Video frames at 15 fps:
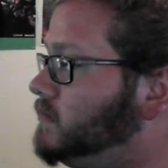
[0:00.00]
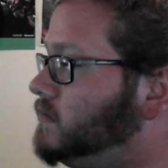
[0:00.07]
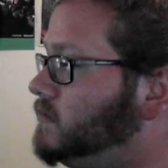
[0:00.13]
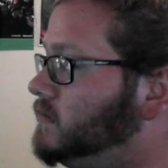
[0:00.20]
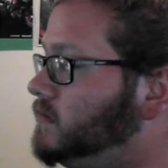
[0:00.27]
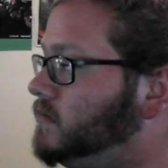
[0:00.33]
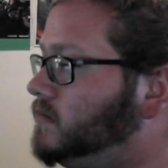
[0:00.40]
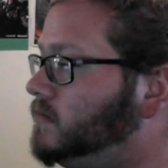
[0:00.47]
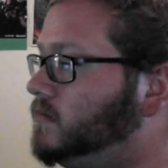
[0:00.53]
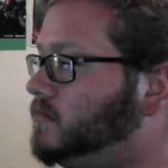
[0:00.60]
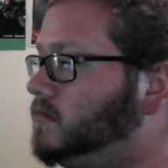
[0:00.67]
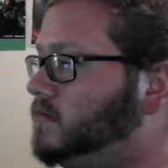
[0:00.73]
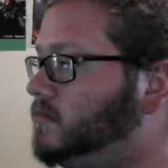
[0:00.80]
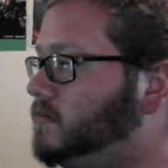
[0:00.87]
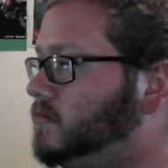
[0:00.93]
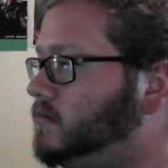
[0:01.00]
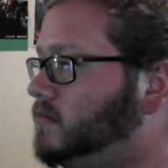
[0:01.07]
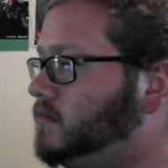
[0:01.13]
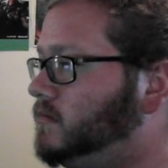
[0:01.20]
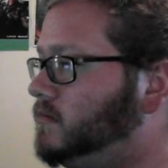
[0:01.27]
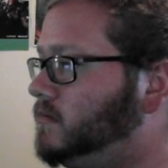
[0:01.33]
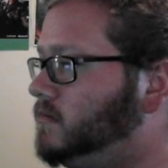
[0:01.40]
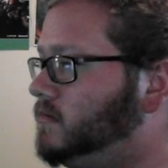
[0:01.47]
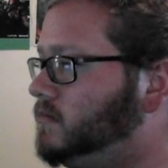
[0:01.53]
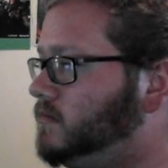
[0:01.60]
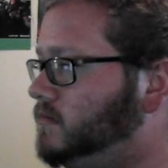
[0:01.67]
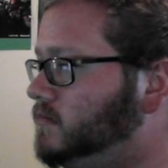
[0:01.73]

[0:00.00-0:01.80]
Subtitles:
Nothing is said.